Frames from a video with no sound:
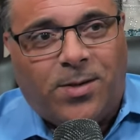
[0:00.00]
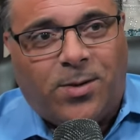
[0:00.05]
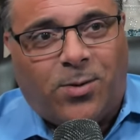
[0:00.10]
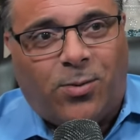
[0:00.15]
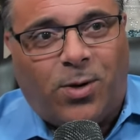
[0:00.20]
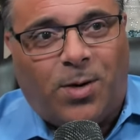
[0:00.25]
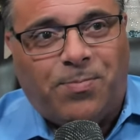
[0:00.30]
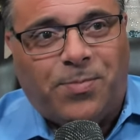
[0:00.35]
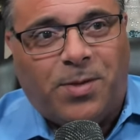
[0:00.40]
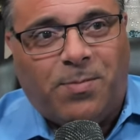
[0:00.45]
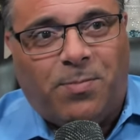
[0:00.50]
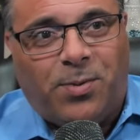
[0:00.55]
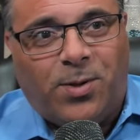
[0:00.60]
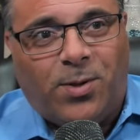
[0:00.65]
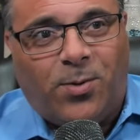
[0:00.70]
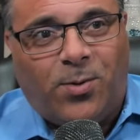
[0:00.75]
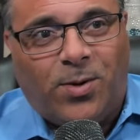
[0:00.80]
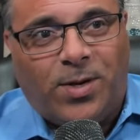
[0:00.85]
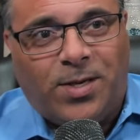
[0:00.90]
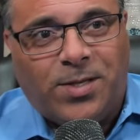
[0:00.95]
corrupt
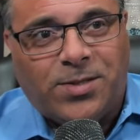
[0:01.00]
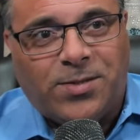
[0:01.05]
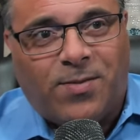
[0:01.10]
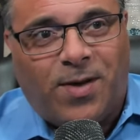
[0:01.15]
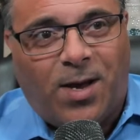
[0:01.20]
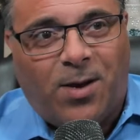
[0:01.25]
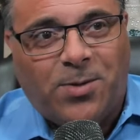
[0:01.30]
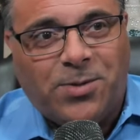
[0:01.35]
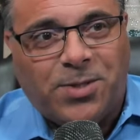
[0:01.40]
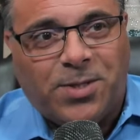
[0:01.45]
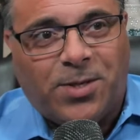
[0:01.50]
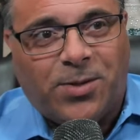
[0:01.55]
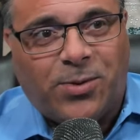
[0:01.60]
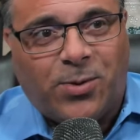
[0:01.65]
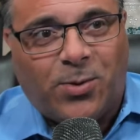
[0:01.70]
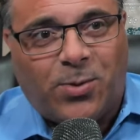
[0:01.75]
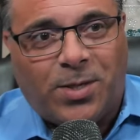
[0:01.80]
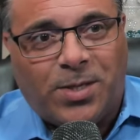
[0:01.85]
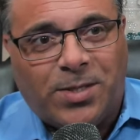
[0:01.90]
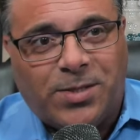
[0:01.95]
employees of housing
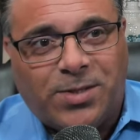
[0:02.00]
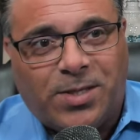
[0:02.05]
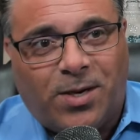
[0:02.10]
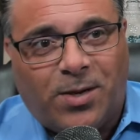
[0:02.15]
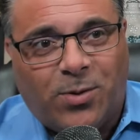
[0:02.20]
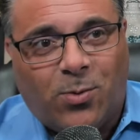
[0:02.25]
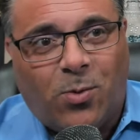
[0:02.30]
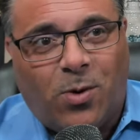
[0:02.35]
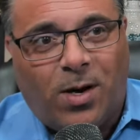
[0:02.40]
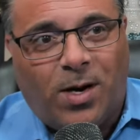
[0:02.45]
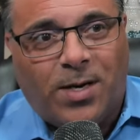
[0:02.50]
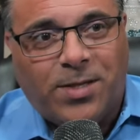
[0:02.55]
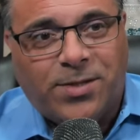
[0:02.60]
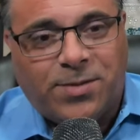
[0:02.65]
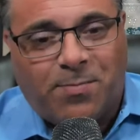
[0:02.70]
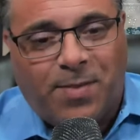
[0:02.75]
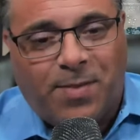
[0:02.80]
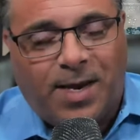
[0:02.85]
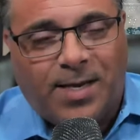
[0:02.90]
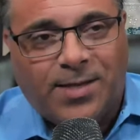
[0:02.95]
authorities and otherwise
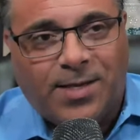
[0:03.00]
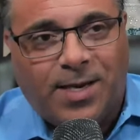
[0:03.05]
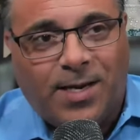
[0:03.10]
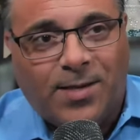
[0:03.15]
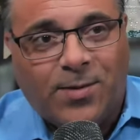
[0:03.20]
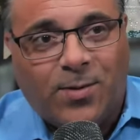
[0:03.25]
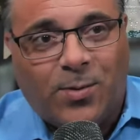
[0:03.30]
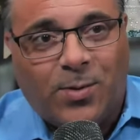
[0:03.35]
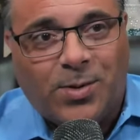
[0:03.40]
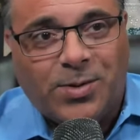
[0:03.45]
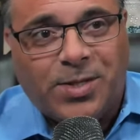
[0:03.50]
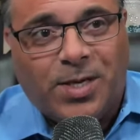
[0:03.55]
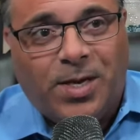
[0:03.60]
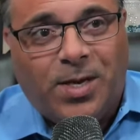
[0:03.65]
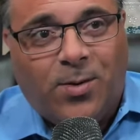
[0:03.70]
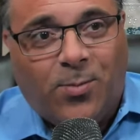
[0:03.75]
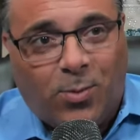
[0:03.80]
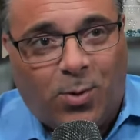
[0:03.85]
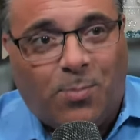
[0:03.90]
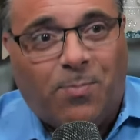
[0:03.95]
bad landlords
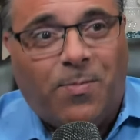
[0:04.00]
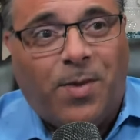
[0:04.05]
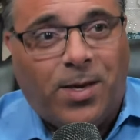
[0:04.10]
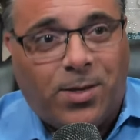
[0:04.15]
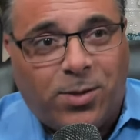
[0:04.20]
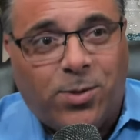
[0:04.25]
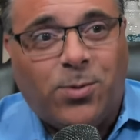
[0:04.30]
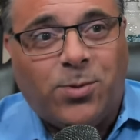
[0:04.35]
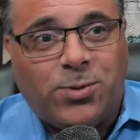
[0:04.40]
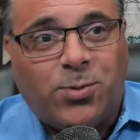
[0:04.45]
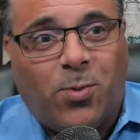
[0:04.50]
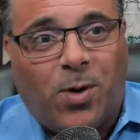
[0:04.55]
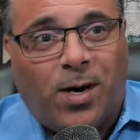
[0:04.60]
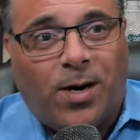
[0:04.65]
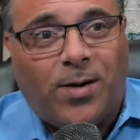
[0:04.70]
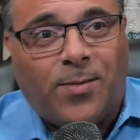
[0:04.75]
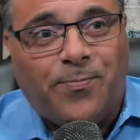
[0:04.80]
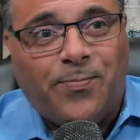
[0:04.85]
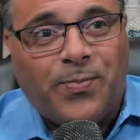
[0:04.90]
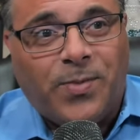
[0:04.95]
will make you
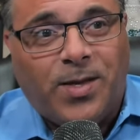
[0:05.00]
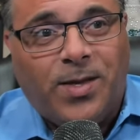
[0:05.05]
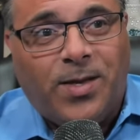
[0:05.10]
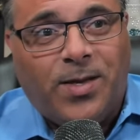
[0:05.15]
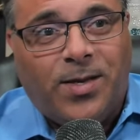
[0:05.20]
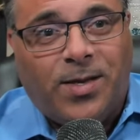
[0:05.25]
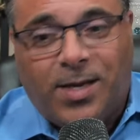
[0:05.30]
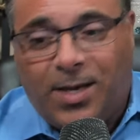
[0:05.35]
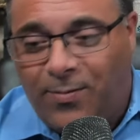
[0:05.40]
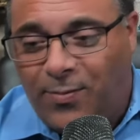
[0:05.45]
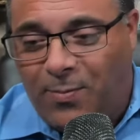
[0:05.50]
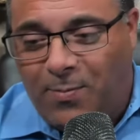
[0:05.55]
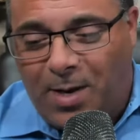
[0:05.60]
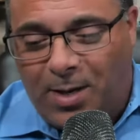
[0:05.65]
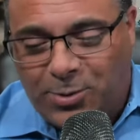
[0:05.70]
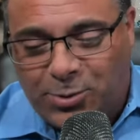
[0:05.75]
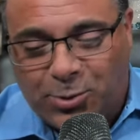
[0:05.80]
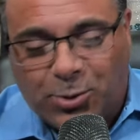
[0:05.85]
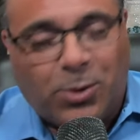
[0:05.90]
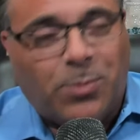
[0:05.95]
swear. Even
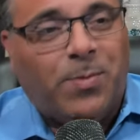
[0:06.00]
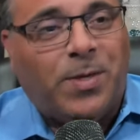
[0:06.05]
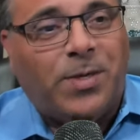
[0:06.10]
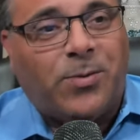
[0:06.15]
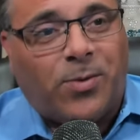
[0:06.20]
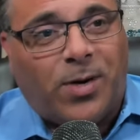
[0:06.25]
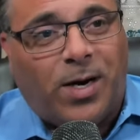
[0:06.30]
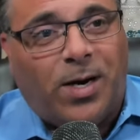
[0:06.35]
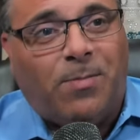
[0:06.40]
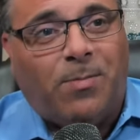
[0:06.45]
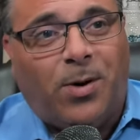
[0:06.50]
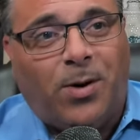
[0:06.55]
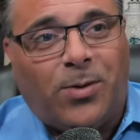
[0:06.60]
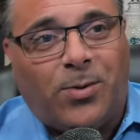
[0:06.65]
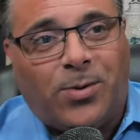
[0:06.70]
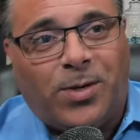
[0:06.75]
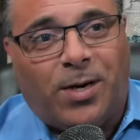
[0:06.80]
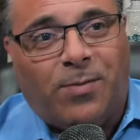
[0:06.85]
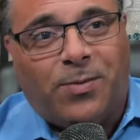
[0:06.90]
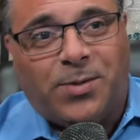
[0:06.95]
my German
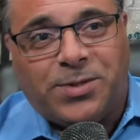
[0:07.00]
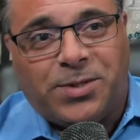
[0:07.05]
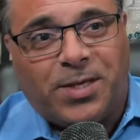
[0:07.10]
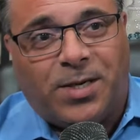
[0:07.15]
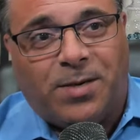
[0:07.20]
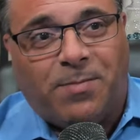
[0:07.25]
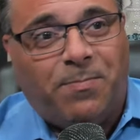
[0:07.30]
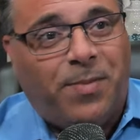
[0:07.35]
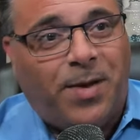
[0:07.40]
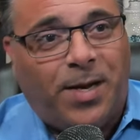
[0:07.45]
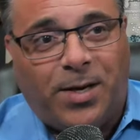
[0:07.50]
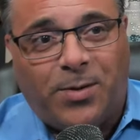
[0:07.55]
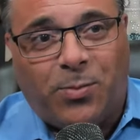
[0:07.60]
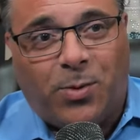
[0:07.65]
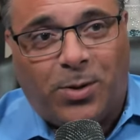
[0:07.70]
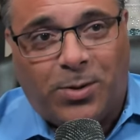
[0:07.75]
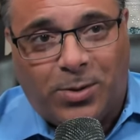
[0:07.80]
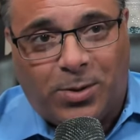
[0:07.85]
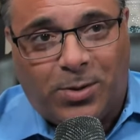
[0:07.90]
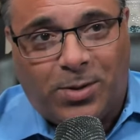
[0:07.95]
grandmother never said a bad
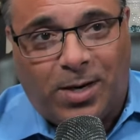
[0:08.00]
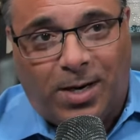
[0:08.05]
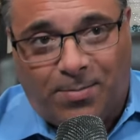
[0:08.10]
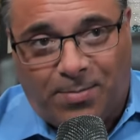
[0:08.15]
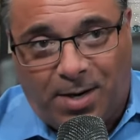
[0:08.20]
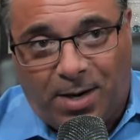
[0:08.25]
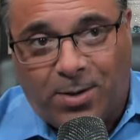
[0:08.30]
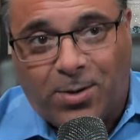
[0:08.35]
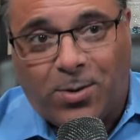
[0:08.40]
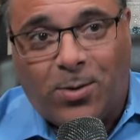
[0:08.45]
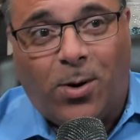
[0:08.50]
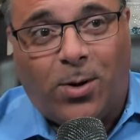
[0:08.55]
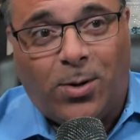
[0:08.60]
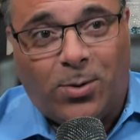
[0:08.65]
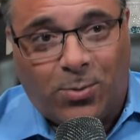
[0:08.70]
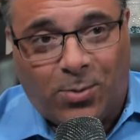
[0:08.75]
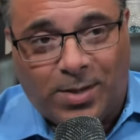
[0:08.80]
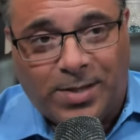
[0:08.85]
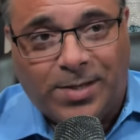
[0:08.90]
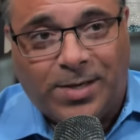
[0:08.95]
word in her life, but I caught
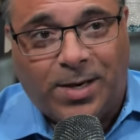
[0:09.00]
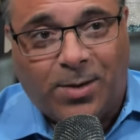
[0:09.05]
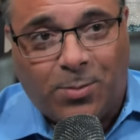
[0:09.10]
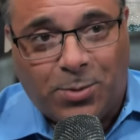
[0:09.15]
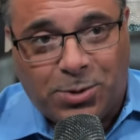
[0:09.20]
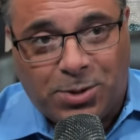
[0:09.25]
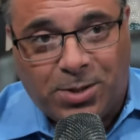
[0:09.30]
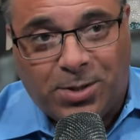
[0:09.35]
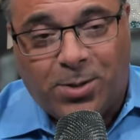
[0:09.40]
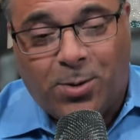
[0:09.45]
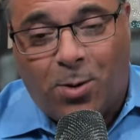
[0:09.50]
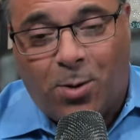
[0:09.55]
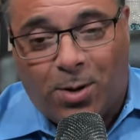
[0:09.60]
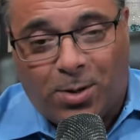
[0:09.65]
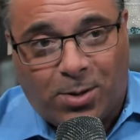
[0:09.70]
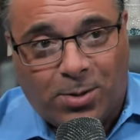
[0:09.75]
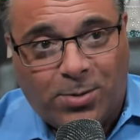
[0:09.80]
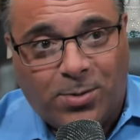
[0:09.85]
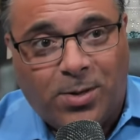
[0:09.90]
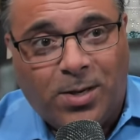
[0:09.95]
her one day when she caught
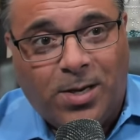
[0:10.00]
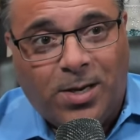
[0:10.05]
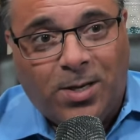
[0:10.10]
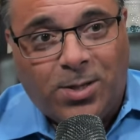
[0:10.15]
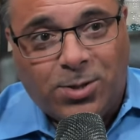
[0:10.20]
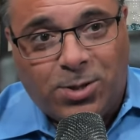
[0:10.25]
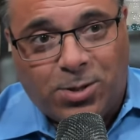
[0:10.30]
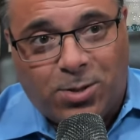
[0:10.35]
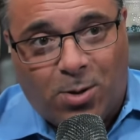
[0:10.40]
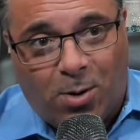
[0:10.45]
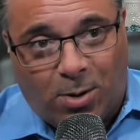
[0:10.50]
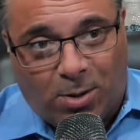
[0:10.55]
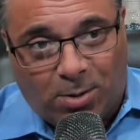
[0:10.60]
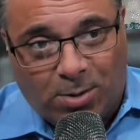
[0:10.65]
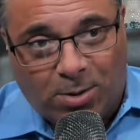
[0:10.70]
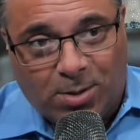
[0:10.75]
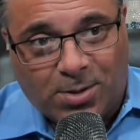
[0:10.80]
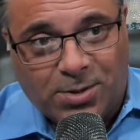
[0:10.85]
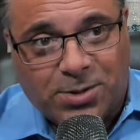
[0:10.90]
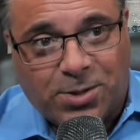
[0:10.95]
her she caught her
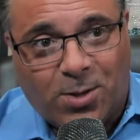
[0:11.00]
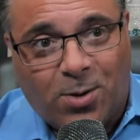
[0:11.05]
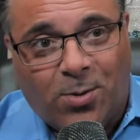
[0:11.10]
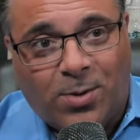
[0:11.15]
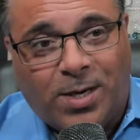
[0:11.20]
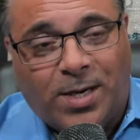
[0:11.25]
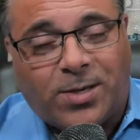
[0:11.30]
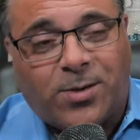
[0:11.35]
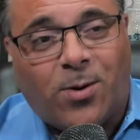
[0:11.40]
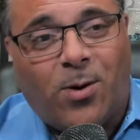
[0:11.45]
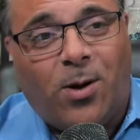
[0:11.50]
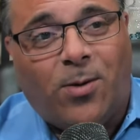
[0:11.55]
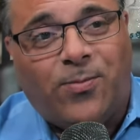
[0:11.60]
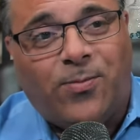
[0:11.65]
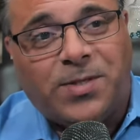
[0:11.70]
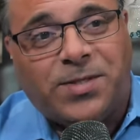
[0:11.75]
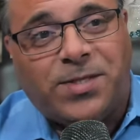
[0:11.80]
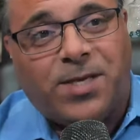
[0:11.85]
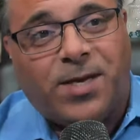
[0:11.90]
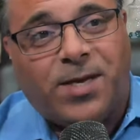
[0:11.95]
little toe on that
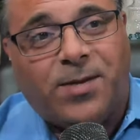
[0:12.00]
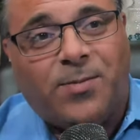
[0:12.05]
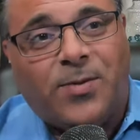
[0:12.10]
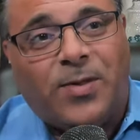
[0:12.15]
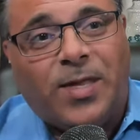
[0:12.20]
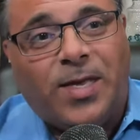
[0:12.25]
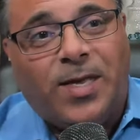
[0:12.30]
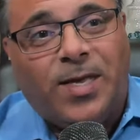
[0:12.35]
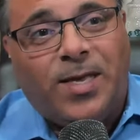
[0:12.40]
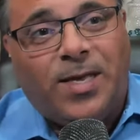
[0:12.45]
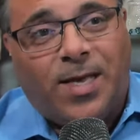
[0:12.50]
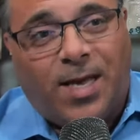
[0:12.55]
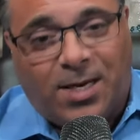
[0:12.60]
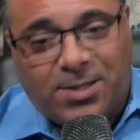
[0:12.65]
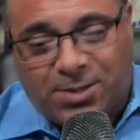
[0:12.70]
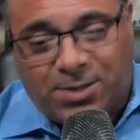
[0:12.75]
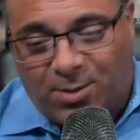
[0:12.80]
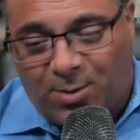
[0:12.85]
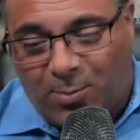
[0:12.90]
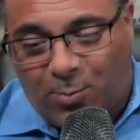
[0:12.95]
coffee table.
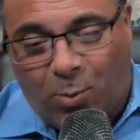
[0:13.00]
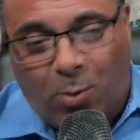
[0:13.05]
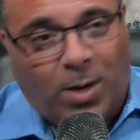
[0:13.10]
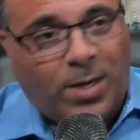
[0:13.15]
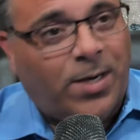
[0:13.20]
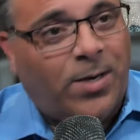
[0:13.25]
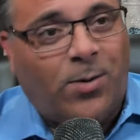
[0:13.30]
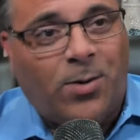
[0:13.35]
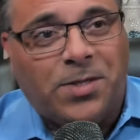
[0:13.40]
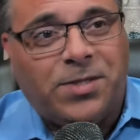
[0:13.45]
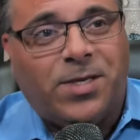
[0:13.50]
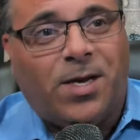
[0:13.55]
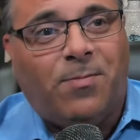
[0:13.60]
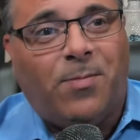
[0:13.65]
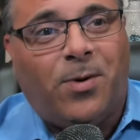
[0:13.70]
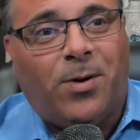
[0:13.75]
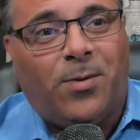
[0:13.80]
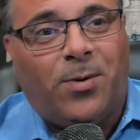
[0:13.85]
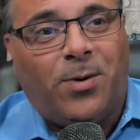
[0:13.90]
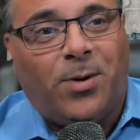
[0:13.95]
That's the one and only
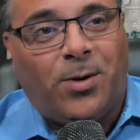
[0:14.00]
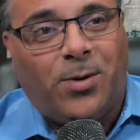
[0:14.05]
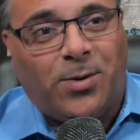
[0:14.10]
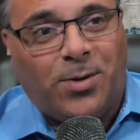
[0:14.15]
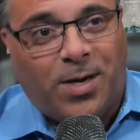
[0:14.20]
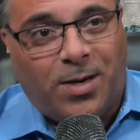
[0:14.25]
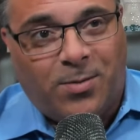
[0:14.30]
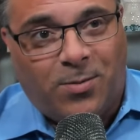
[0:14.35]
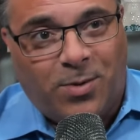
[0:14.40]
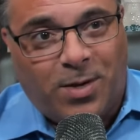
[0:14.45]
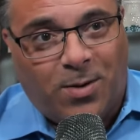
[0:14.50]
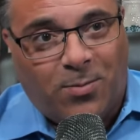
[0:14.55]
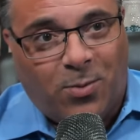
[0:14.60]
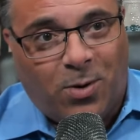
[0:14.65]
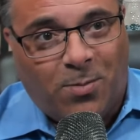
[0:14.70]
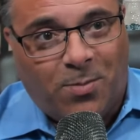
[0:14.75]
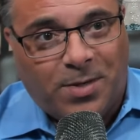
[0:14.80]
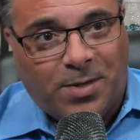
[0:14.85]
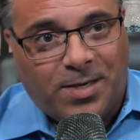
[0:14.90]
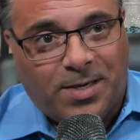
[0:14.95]
time I ever heard that that
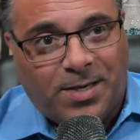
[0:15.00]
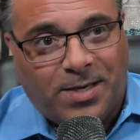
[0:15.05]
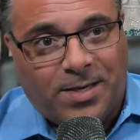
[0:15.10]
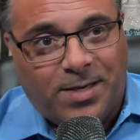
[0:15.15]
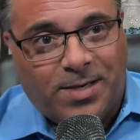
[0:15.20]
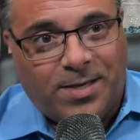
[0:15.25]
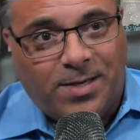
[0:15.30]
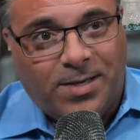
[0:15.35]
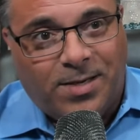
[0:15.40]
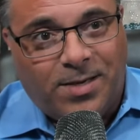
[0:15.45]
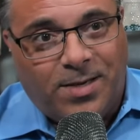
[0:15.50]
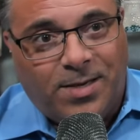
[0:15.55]
woman uh,